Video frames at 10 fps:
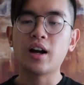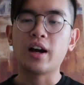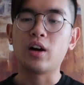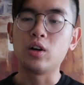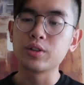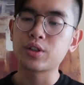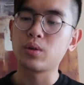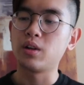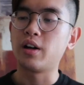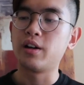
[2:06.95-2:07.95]
I also
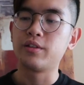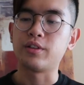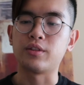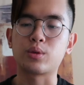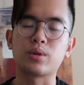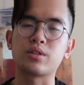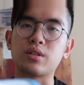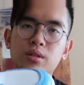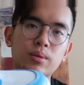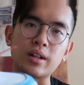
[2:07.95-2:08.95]
love, of course,
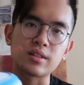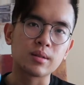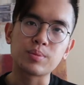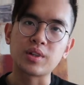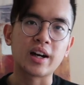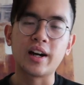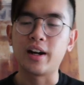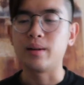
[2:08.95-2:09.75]
the red zip tie.